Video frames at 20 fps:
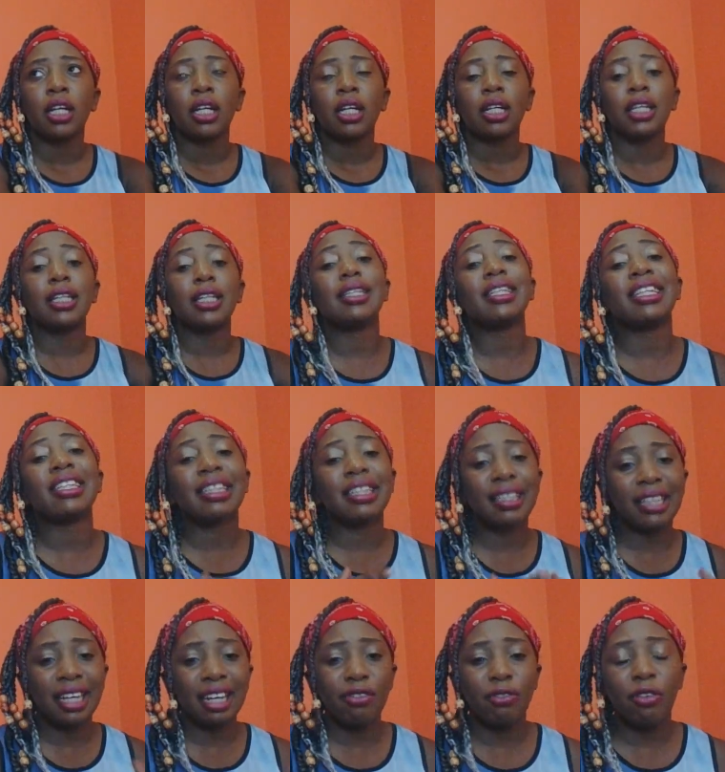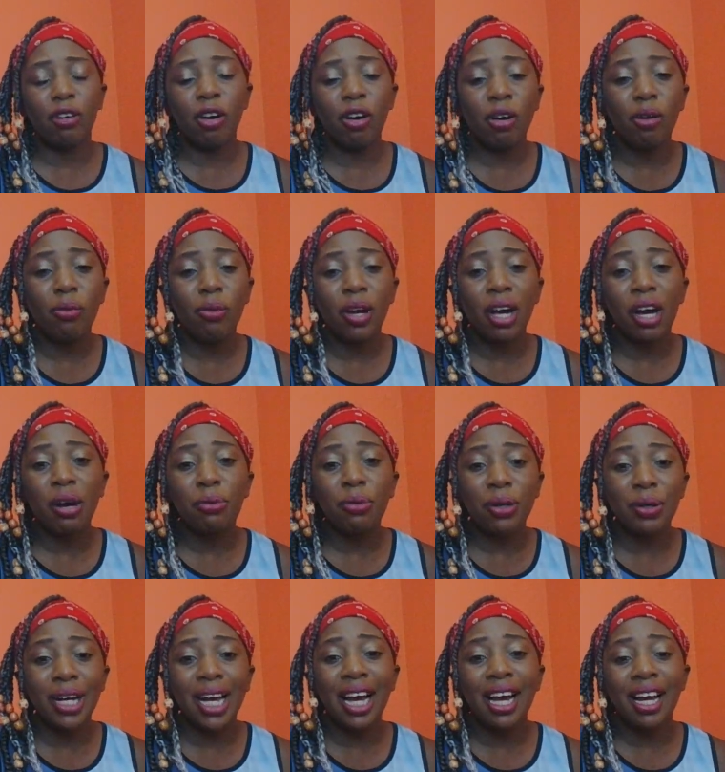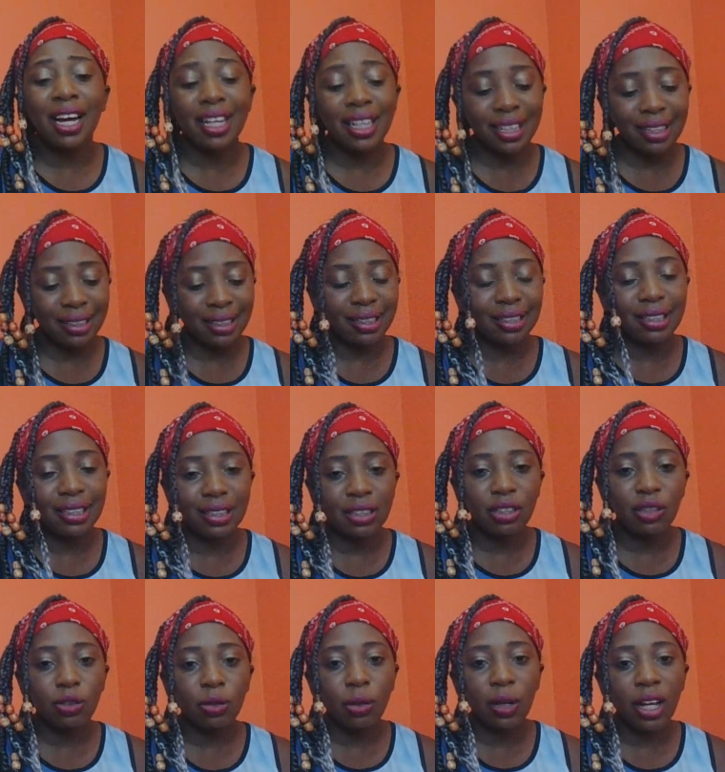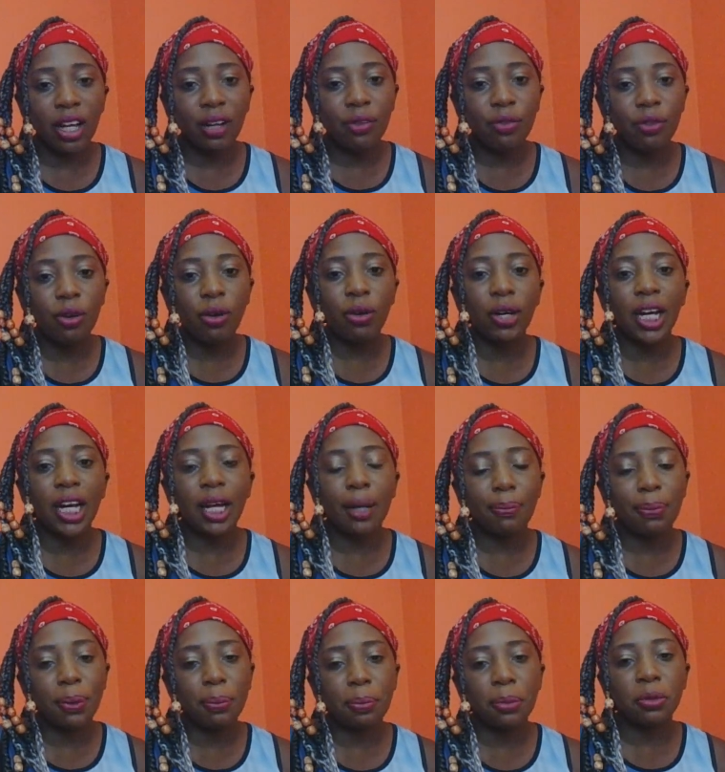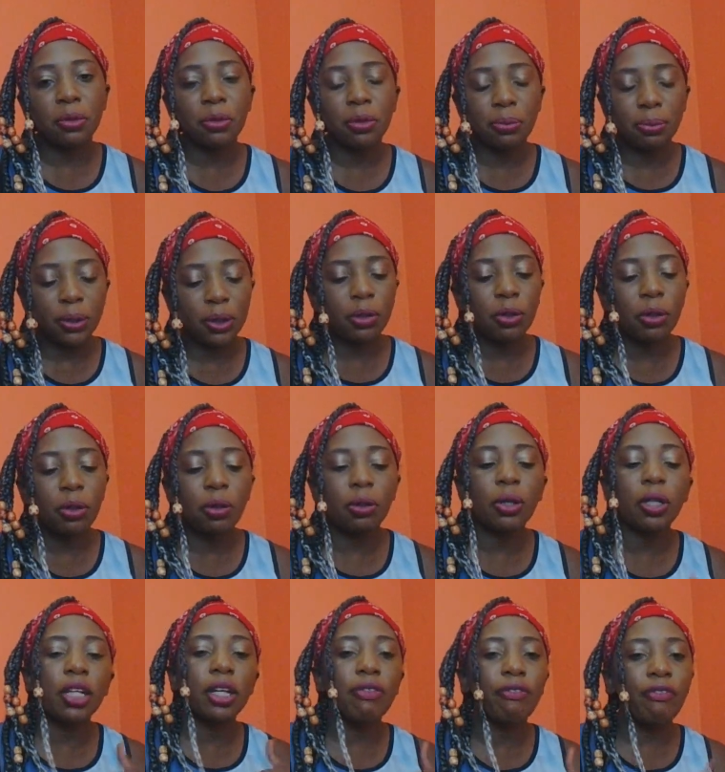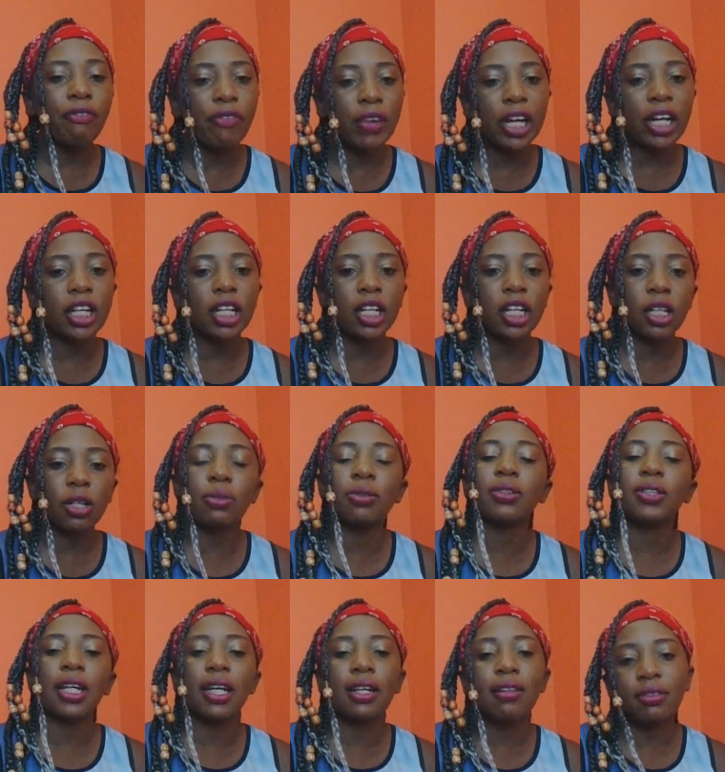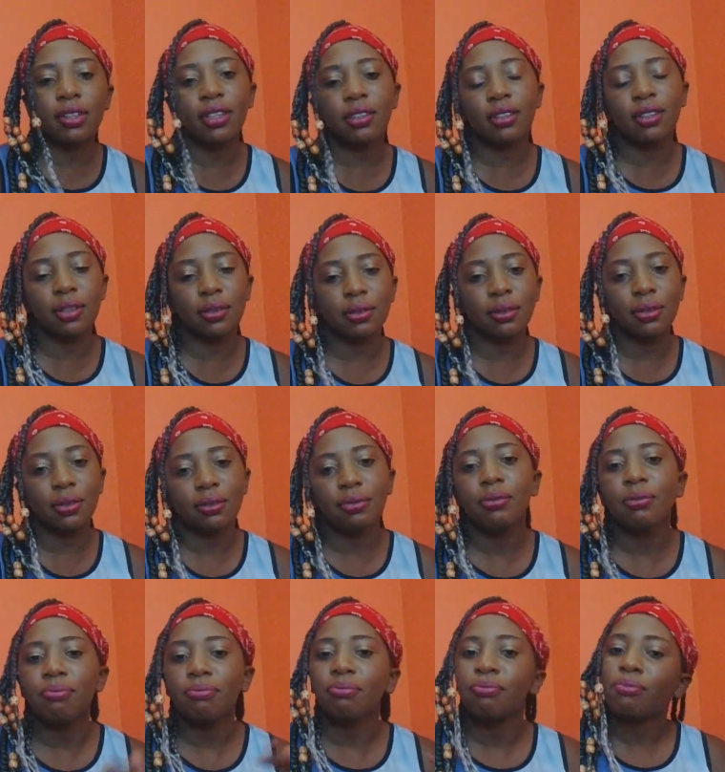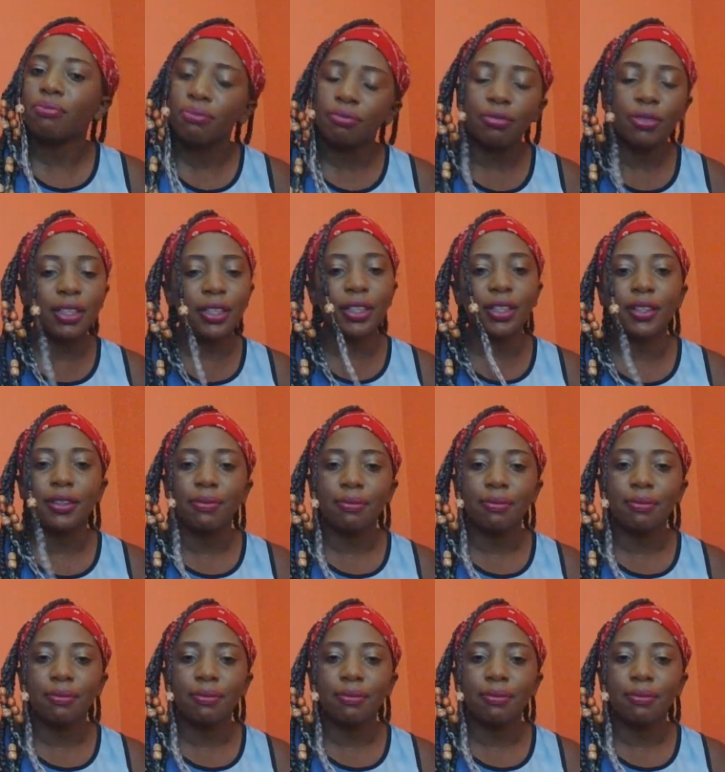in this level where we are in the digital level, like, people should be knowing fake news and real news. Really.